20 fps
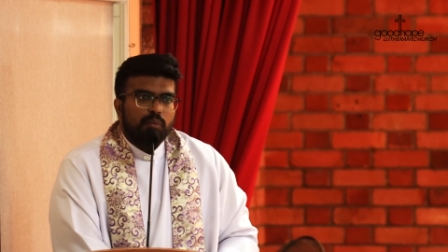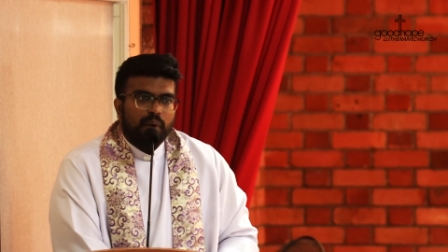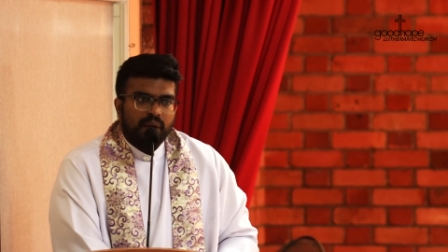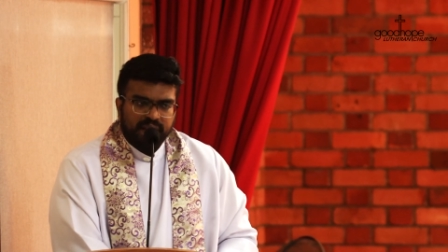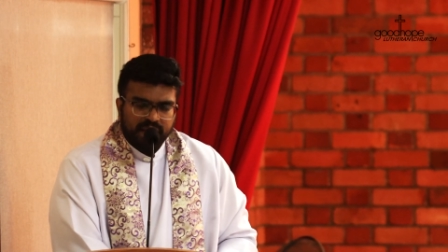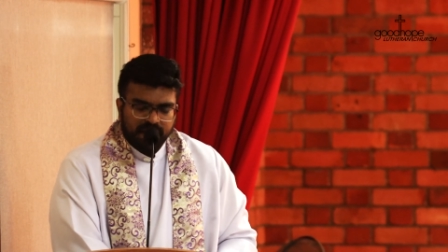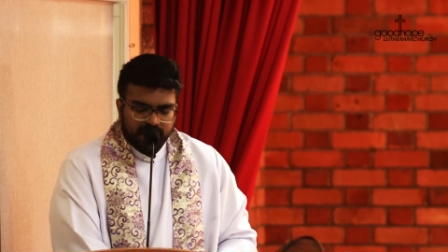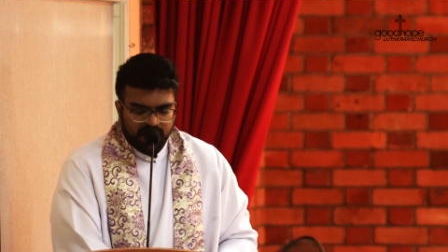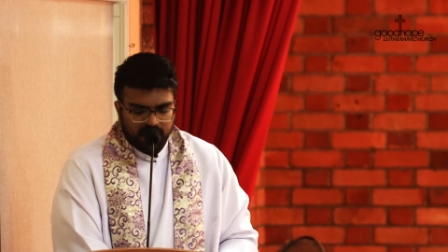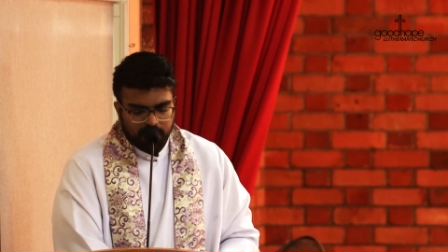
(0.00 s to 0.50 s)

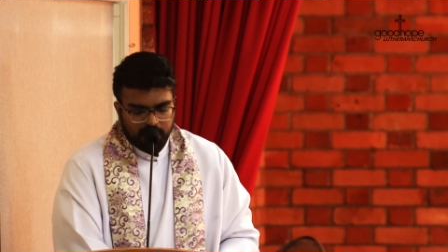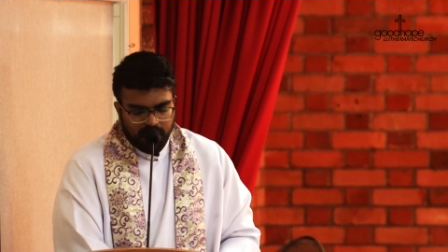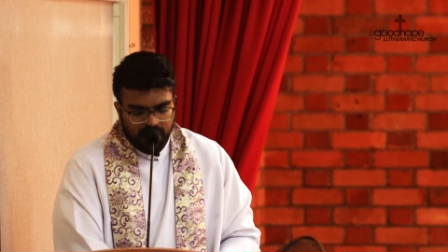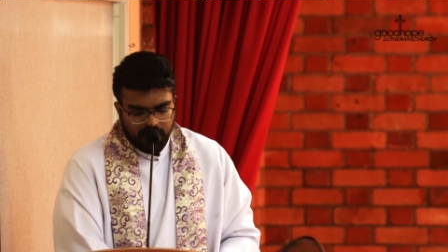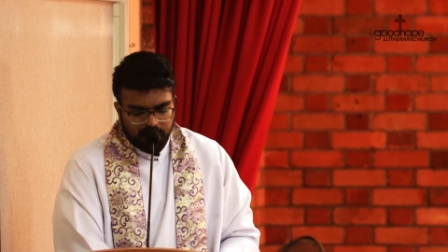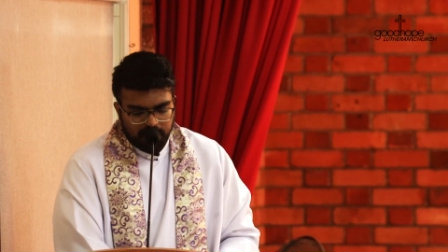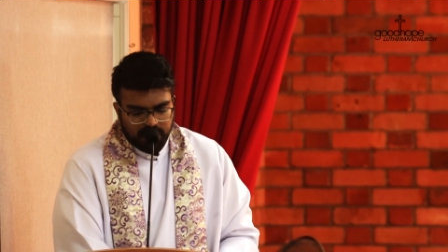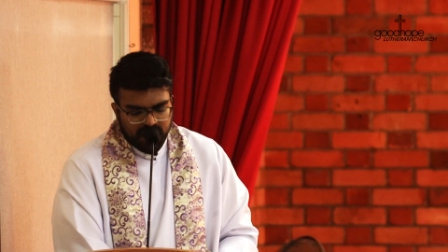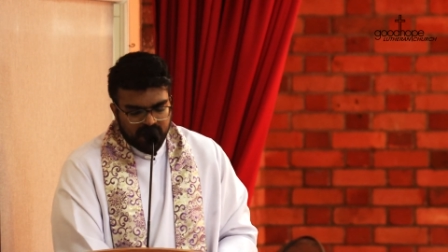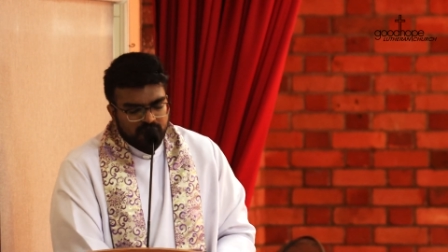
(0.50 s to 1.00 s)
Whether it
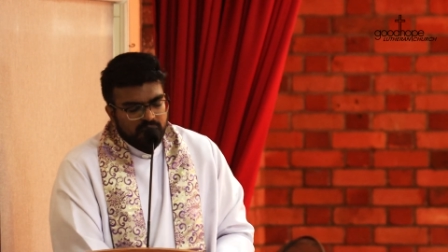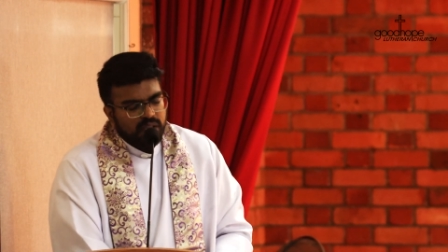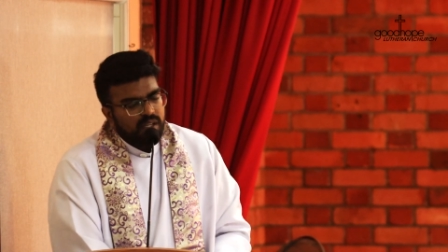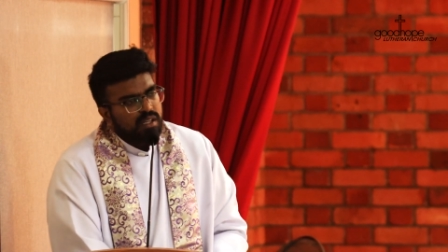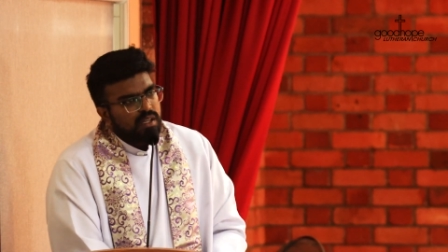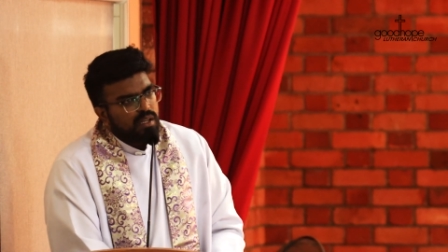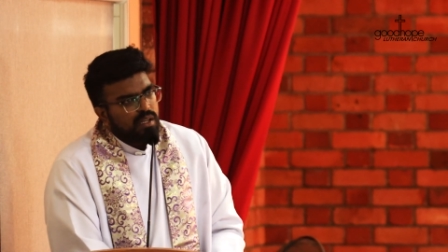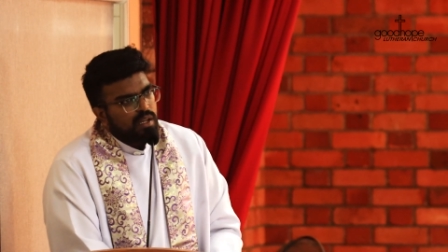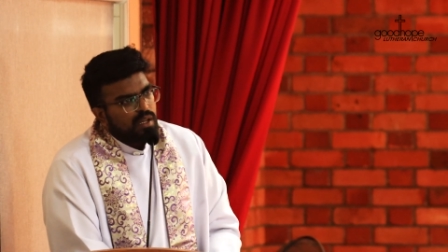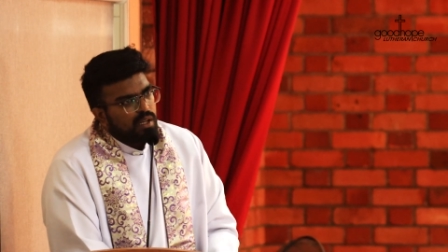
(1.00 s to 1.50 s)
may
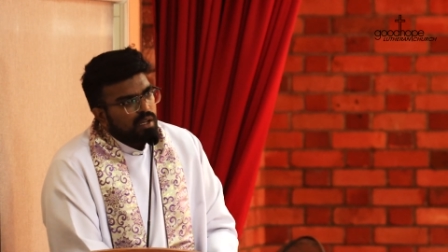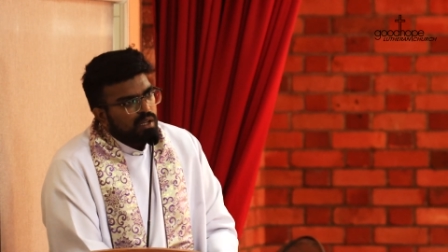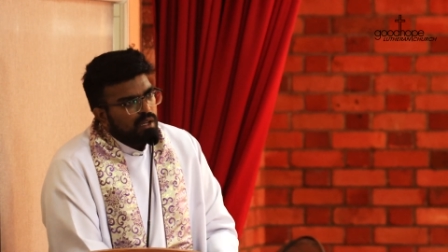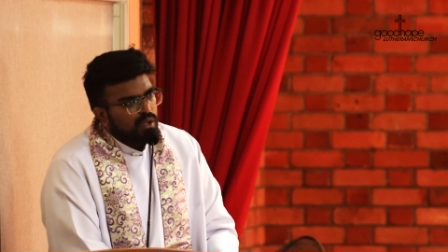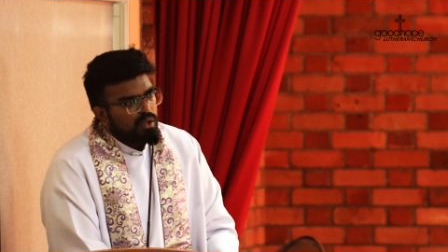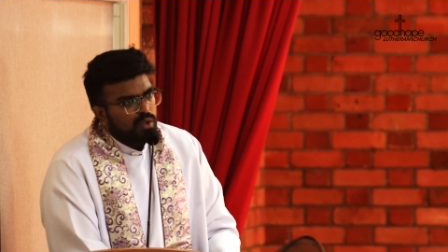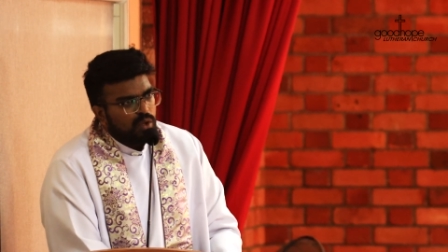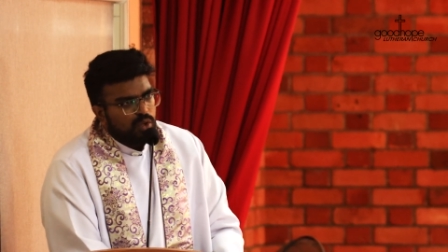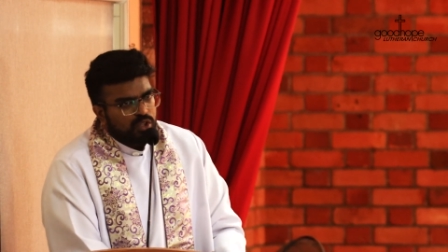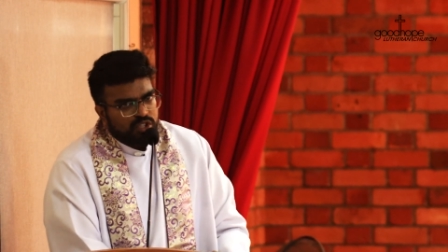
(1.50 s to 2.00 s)
be
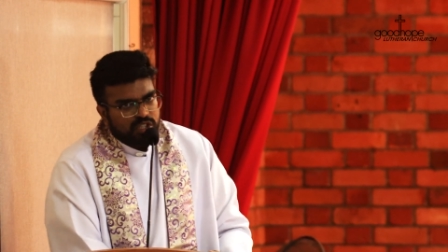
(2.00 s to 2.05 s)
your